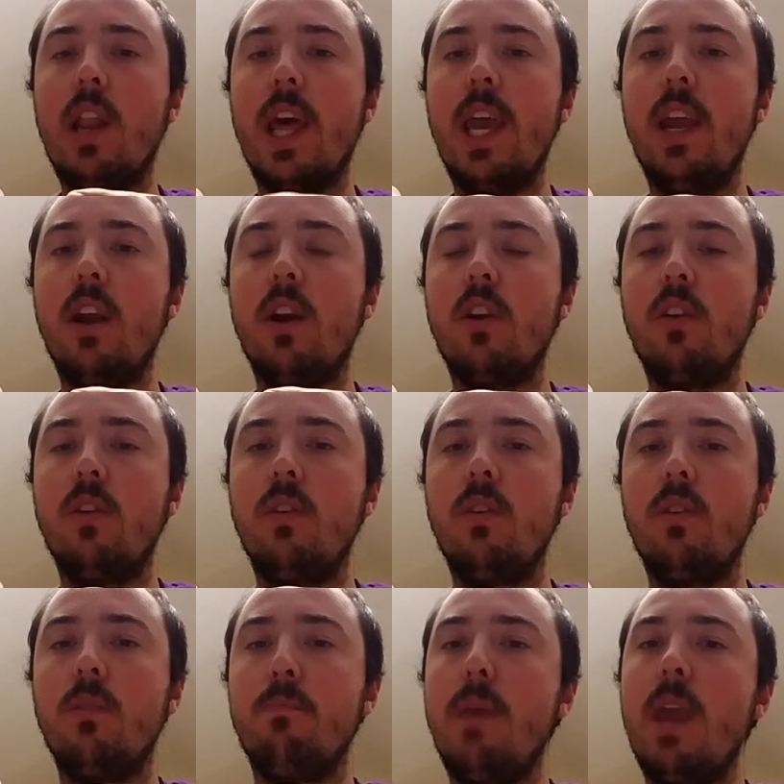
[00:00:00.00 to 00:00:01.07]
layer,
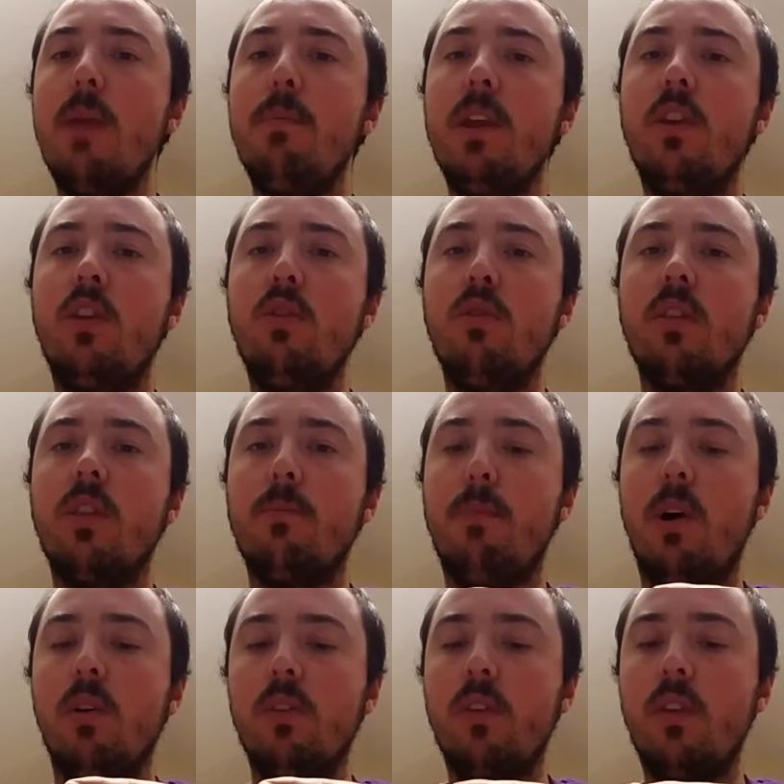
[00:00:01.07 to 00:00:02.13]
maybe two at the
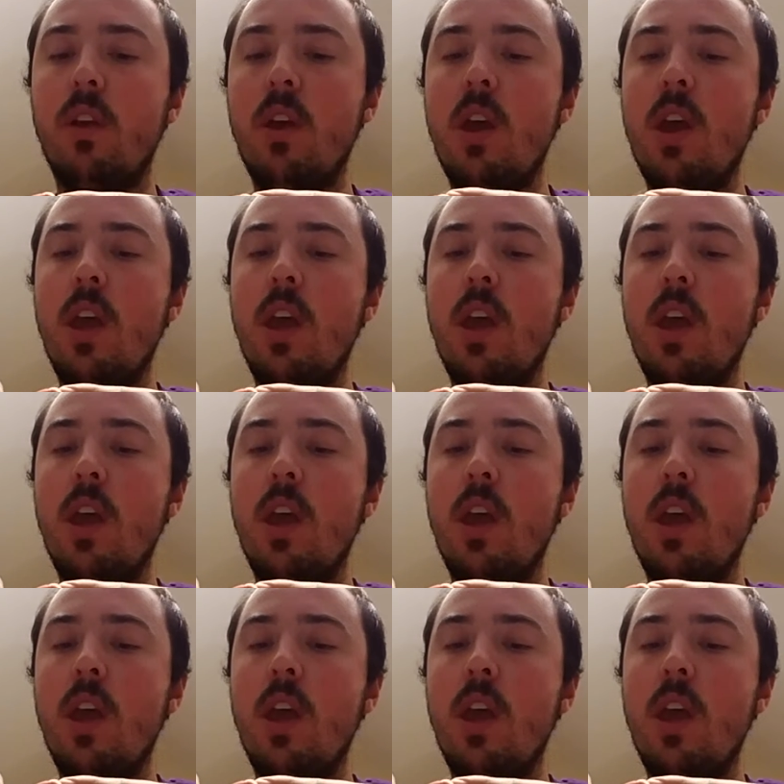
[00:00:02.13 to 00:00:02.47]
most,